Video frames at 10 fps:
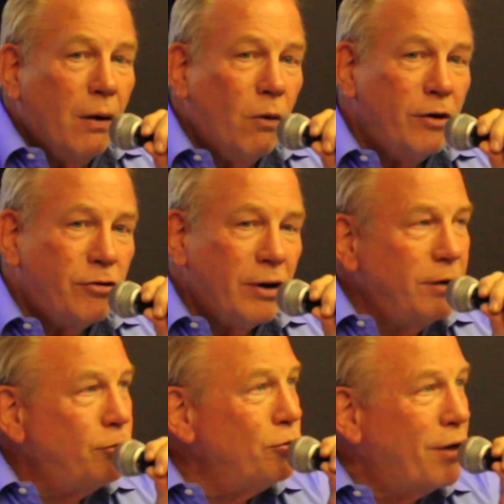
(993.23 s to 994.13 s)
which
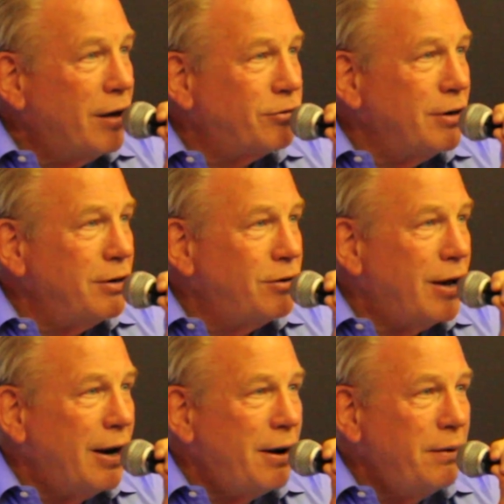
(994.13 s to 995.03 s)
in
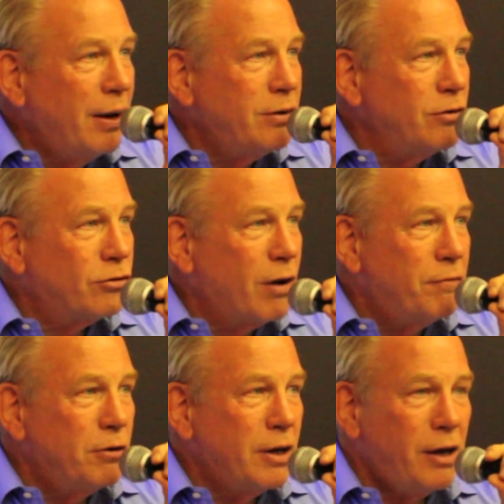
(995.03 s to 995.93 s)
2010 had
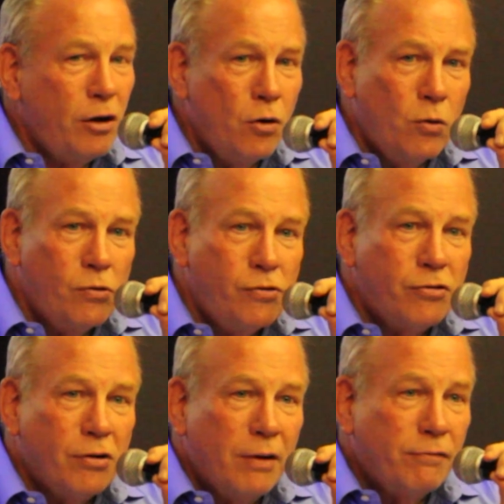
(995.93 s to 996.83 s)
discovered a
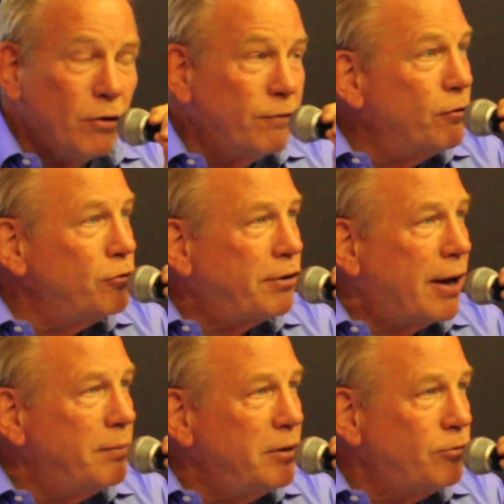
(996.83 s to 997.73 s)
huge, for the first
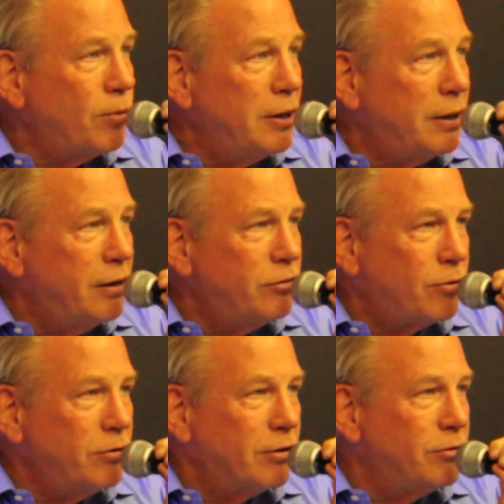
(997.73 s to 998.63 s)
time in Israeli
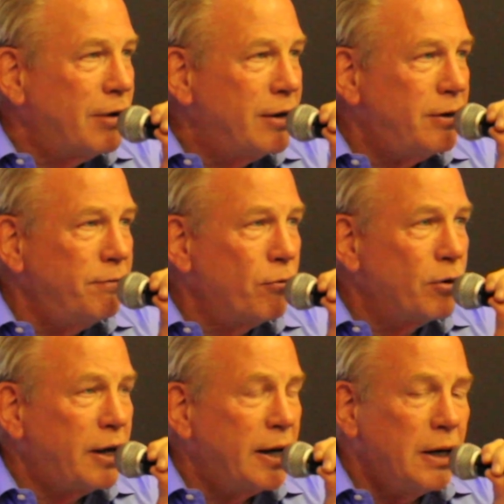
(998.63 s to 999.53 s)
history since
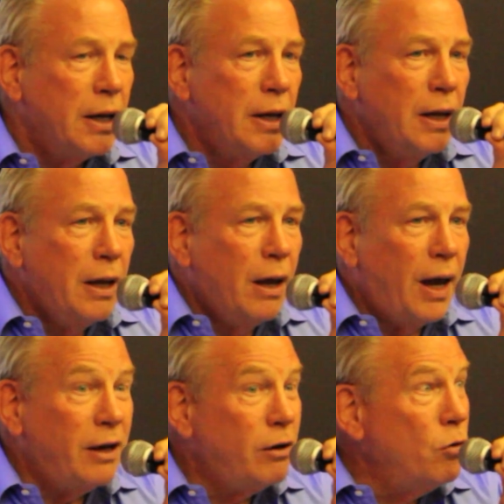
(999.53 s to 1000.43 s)
1948,
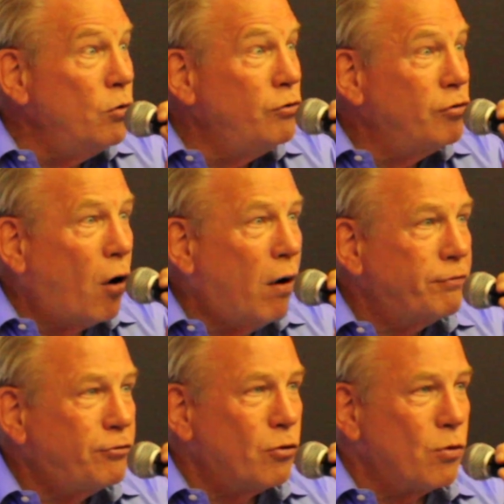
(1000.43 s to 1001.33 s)
a huge
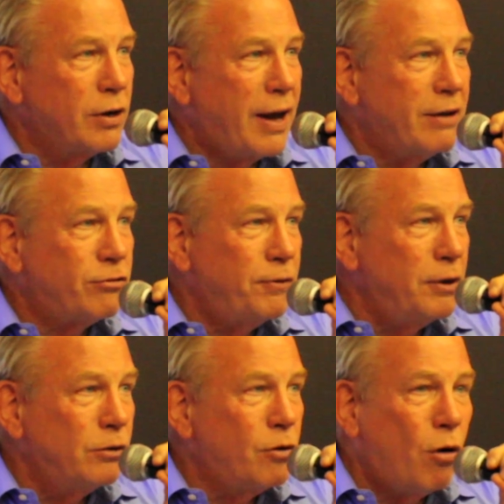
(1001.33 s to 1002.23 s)
offshore gas
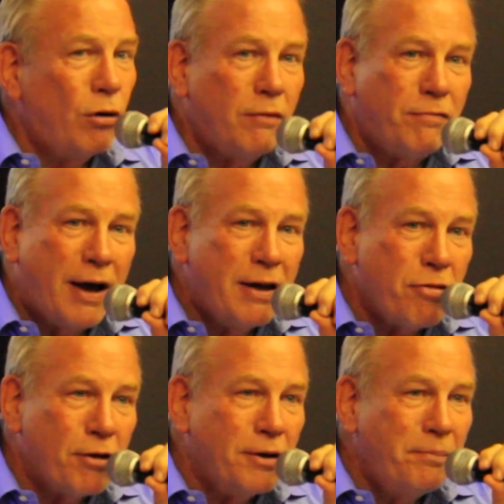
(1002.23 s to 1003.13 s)
field called
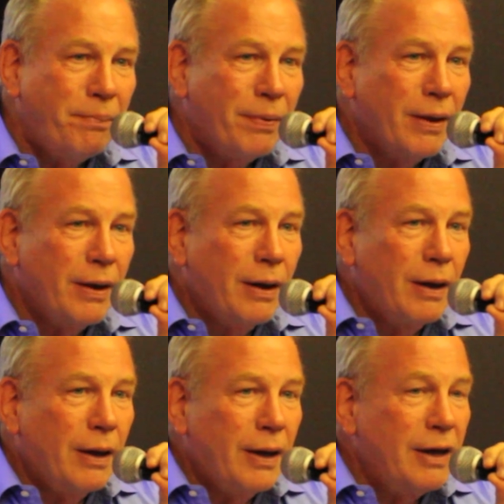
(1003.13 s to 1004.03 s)
Leviathan
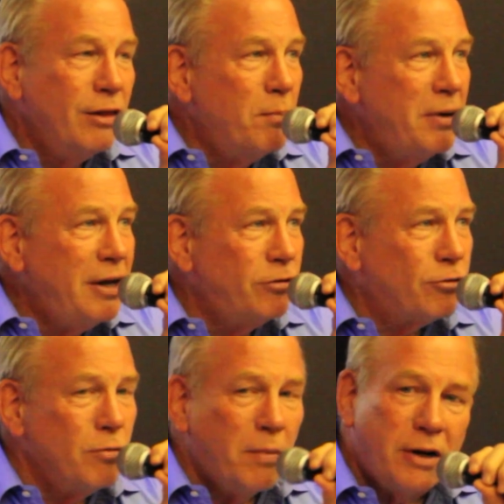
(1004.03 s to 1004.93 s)
in the
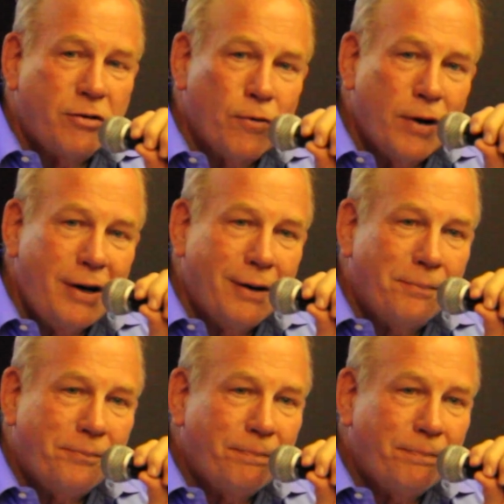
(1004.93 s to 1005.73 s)
eastern Mediterranean.